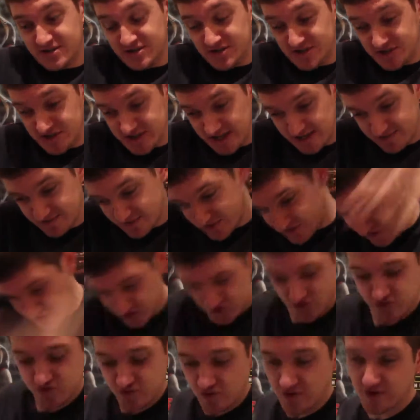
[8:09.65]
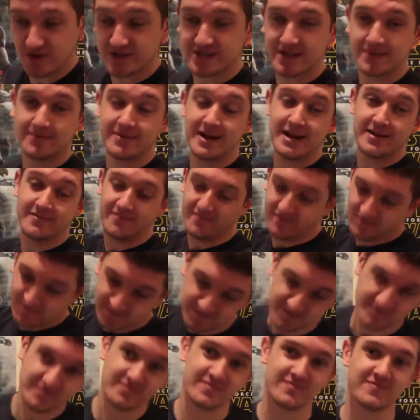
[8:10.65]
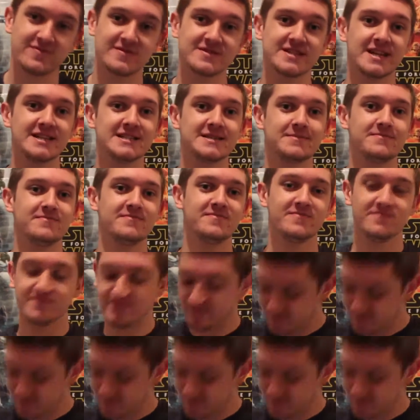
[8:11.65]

just destroys him, sends him